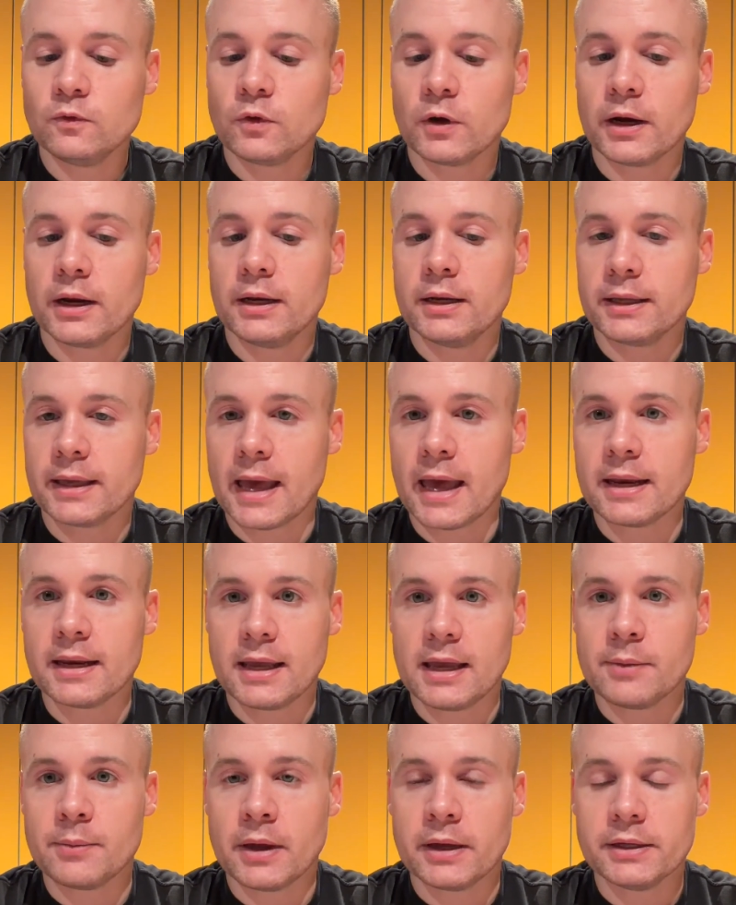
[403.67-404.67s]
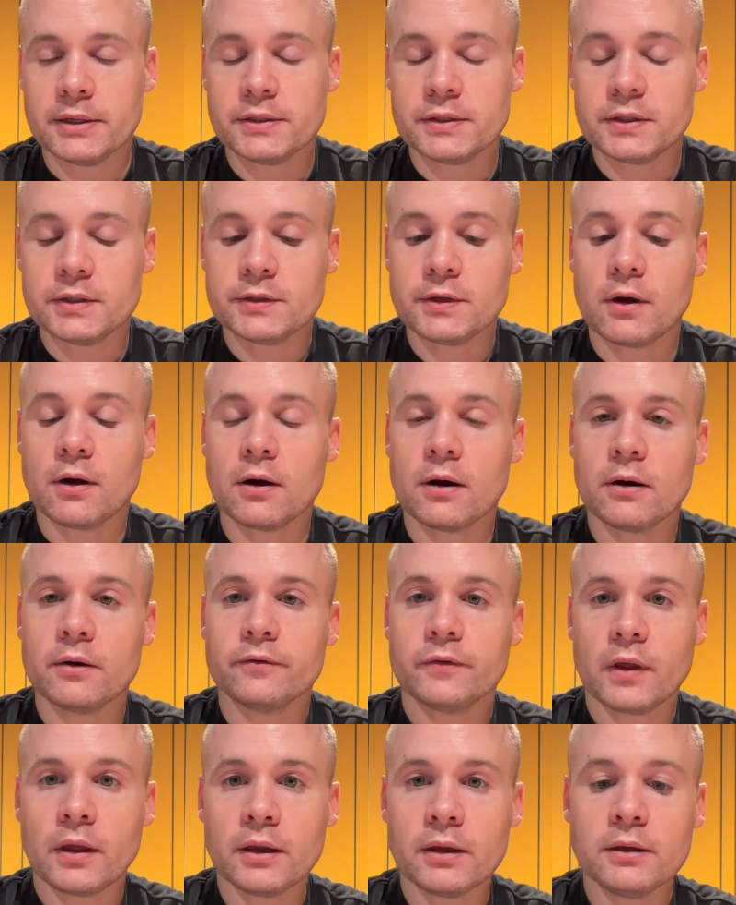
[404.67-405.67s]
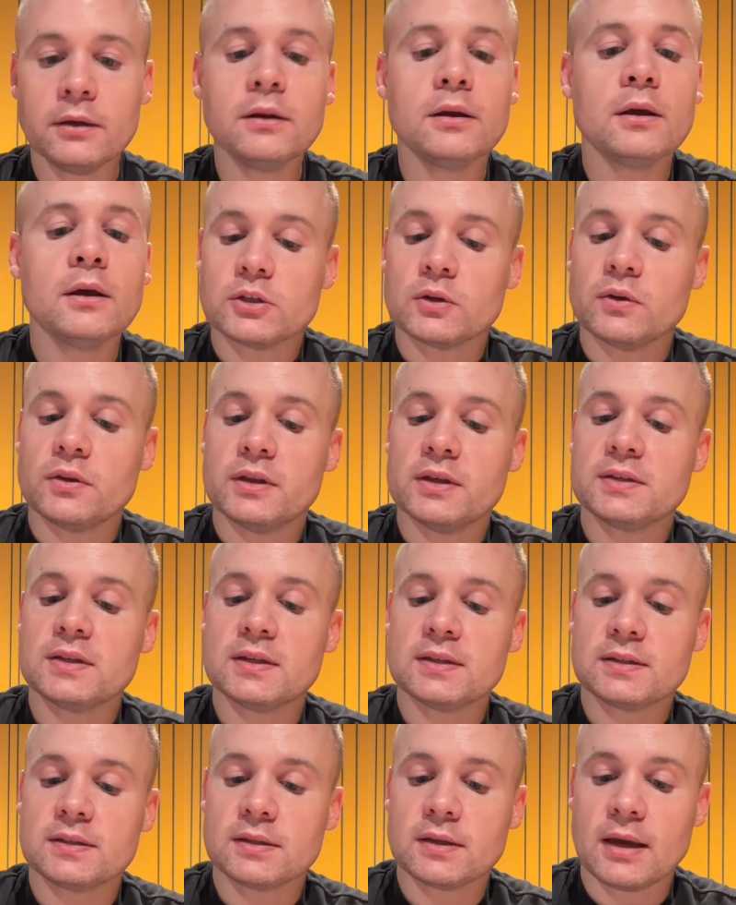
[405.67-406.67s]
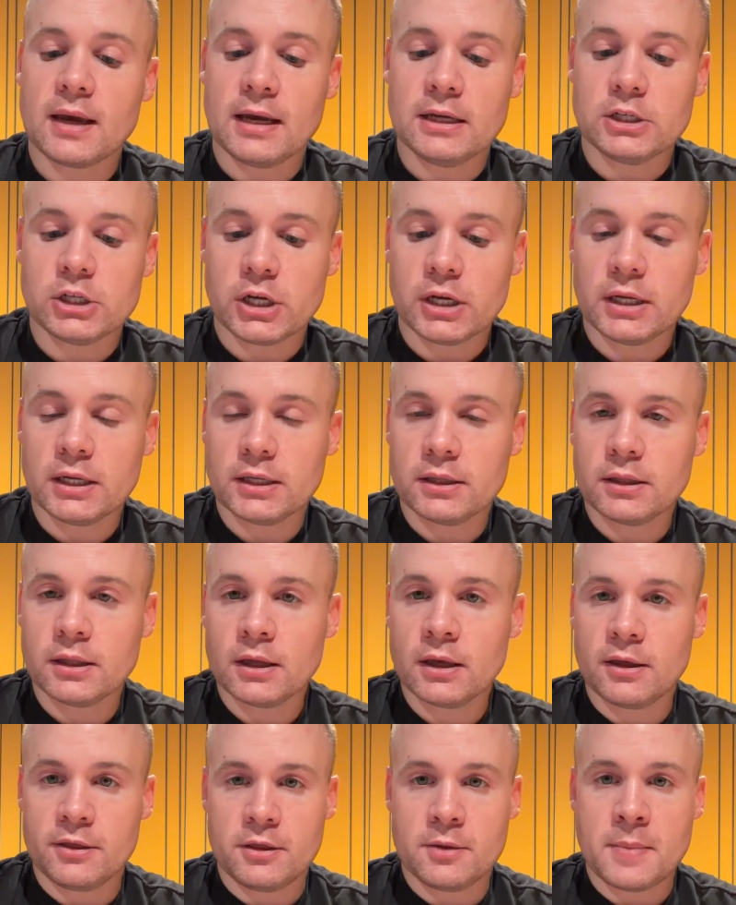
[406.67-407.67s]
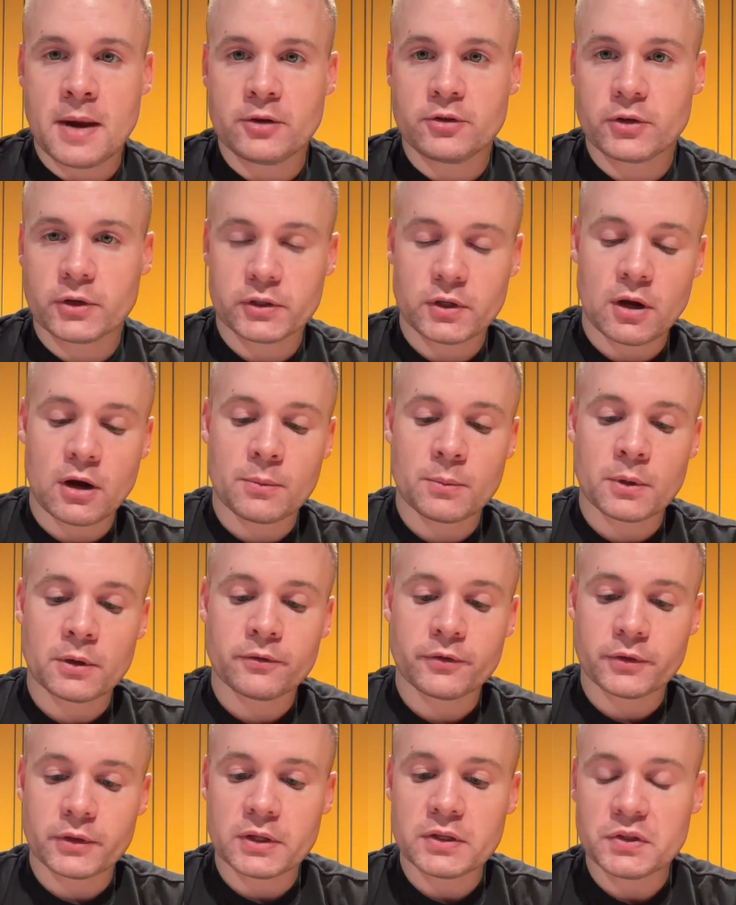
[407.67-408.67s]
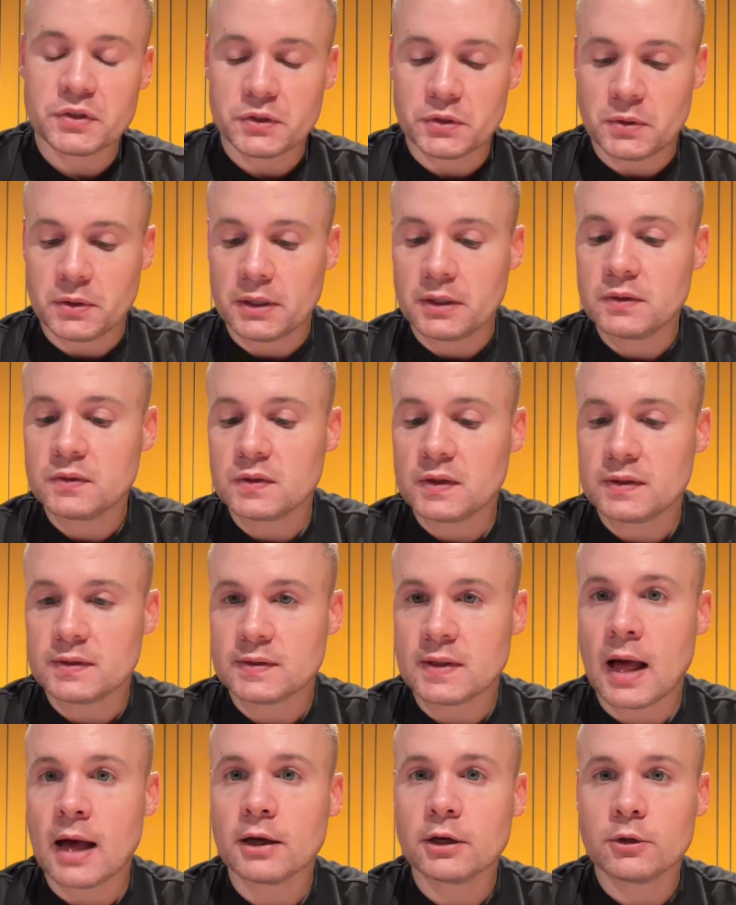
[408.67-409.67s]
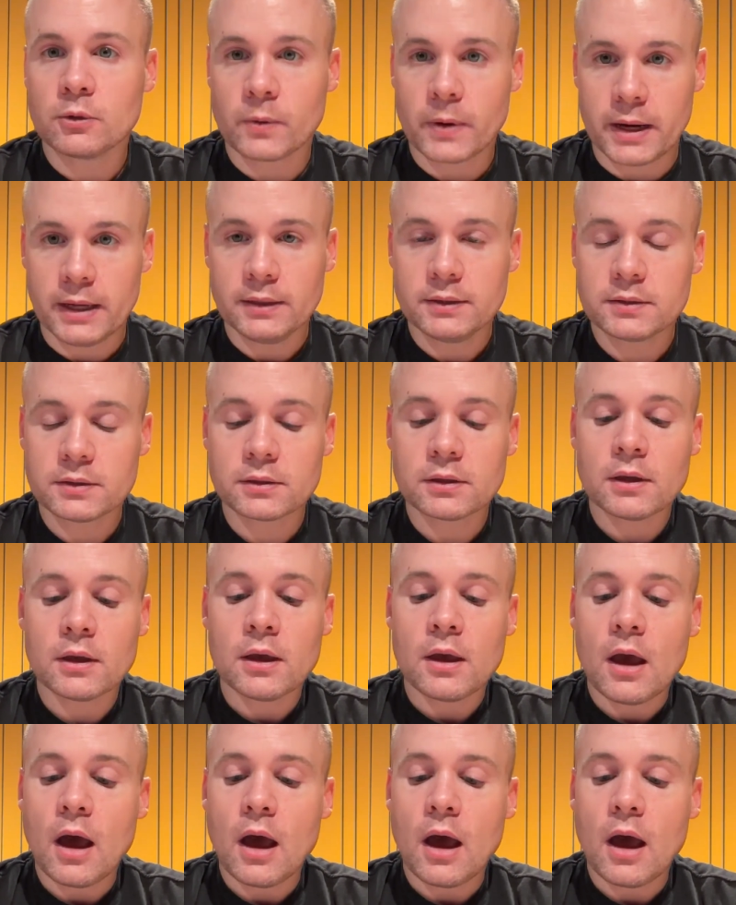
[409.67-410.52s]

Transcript: Right. And again, A minuses are fine. So this is a chink in the metrics armor for this student. It's not great.